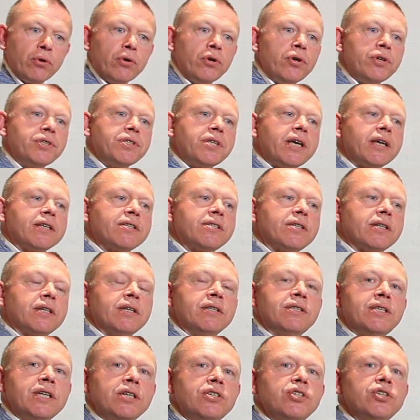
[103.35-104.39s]
Urtext
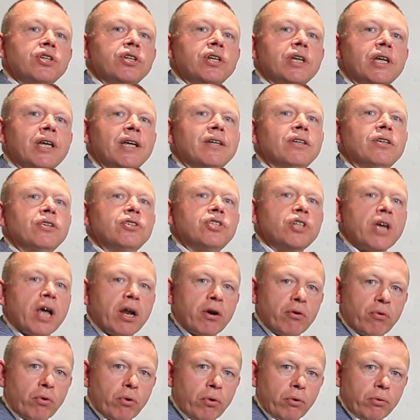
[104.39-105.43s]
edition in
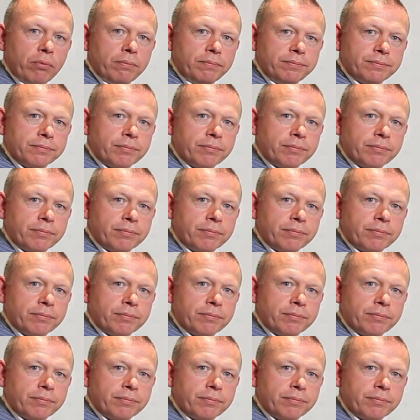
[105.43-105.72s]
general.